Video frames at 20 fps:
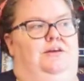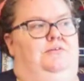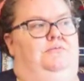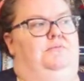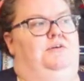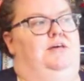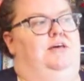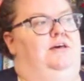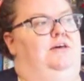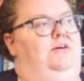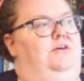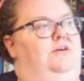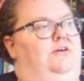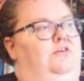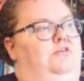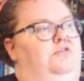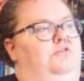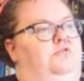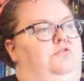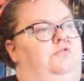
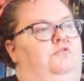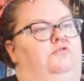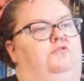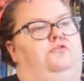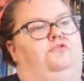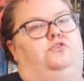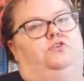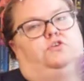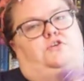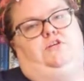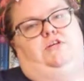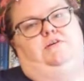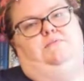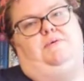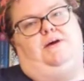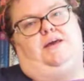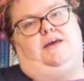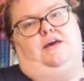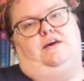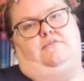Well, she
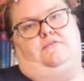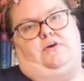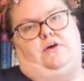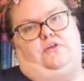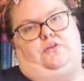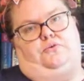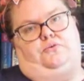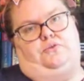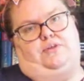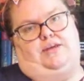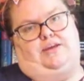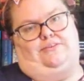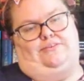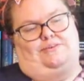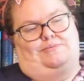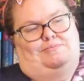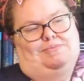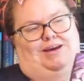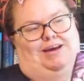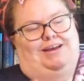might have other things
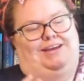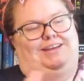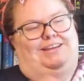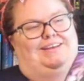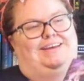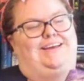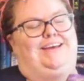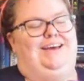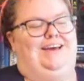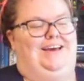in mind.